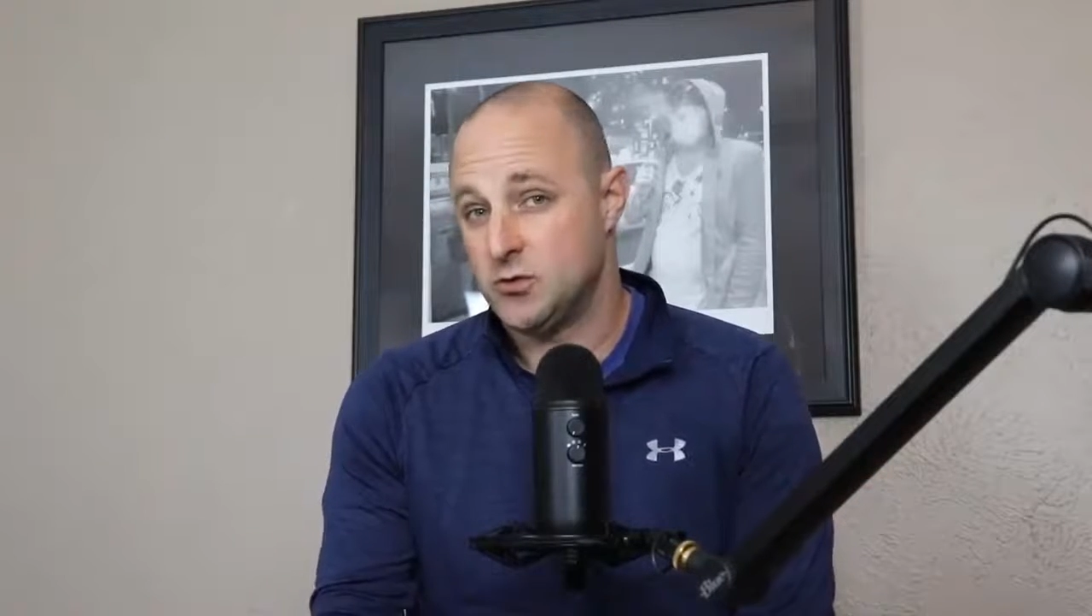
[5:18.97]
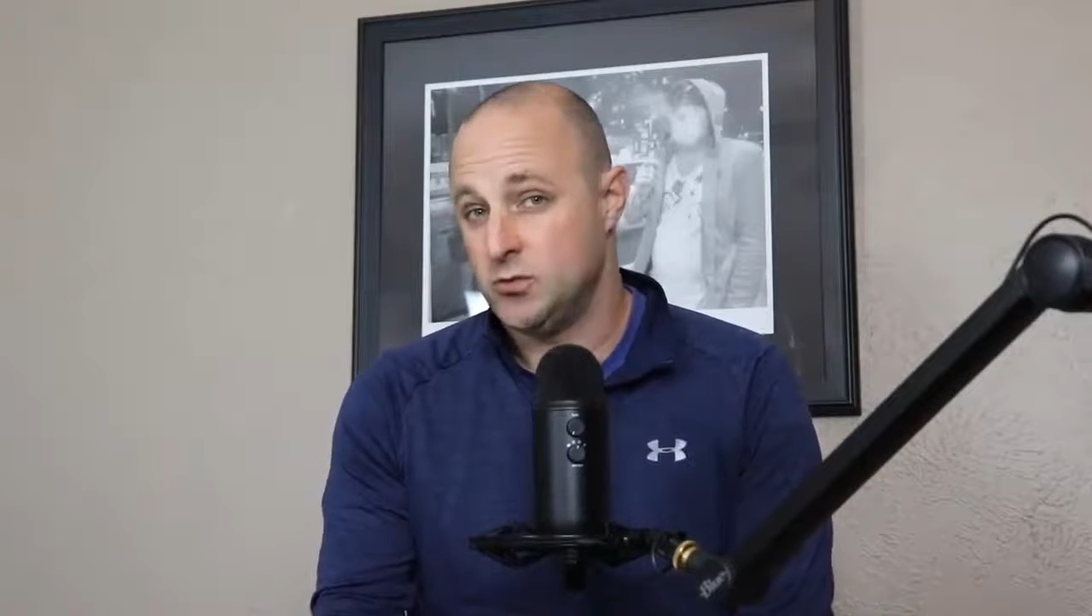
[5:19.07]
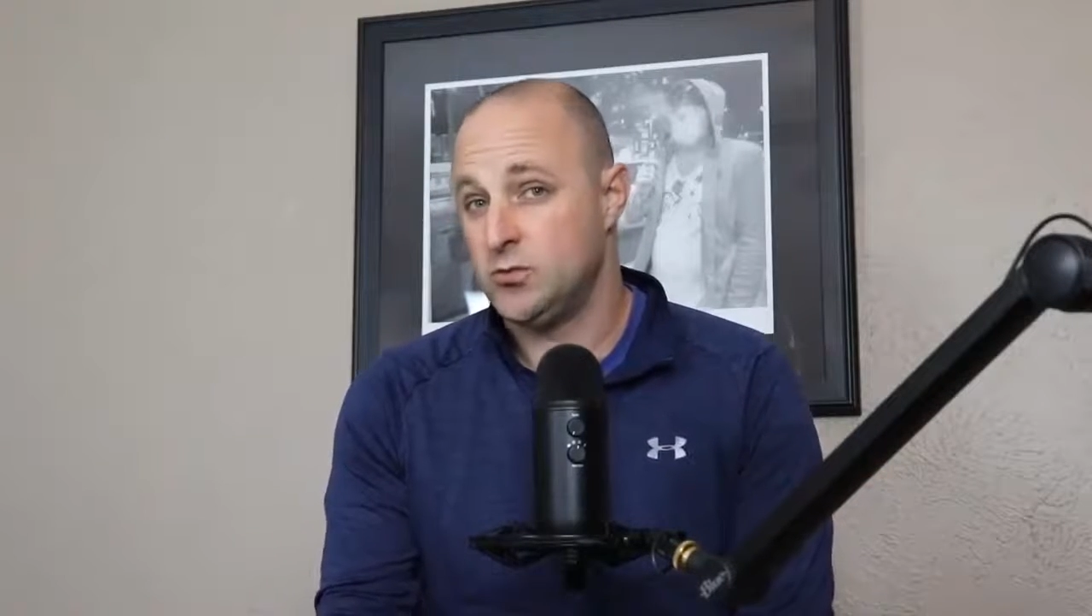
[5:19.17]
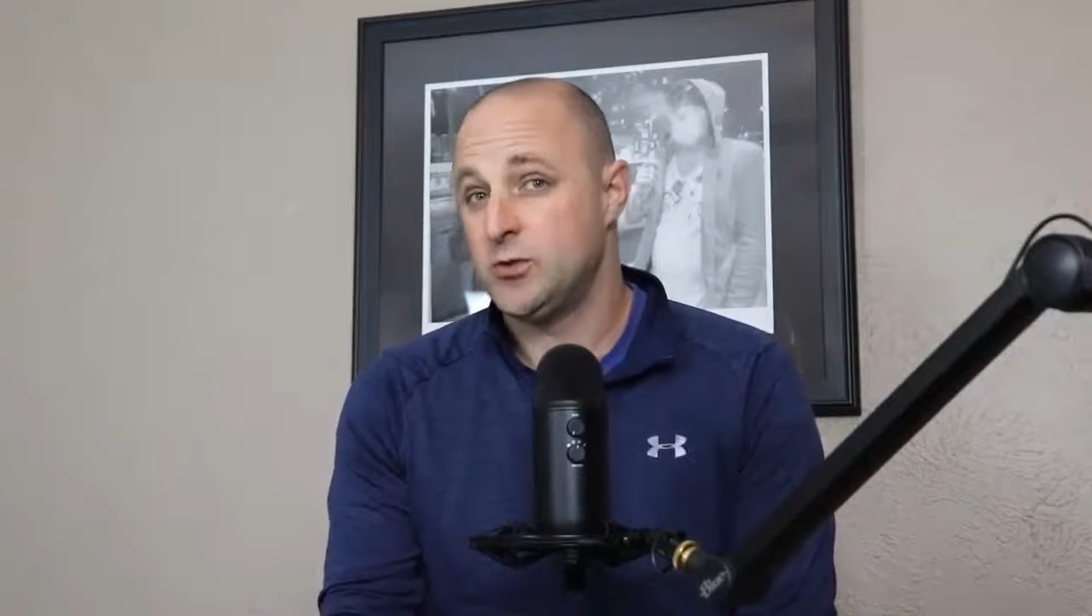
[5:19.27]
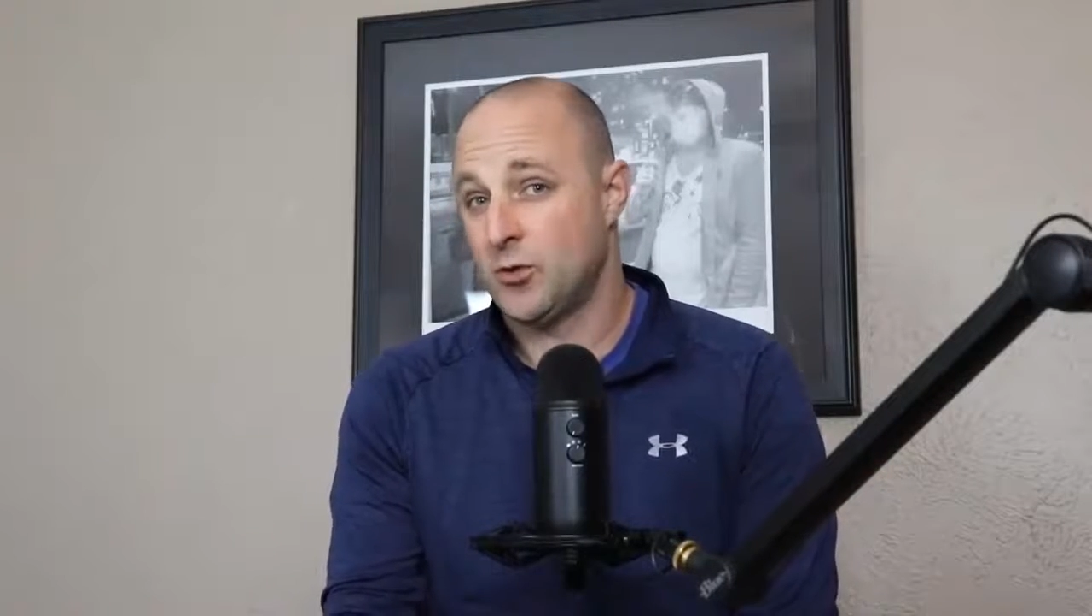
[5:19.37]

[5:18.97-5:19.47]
who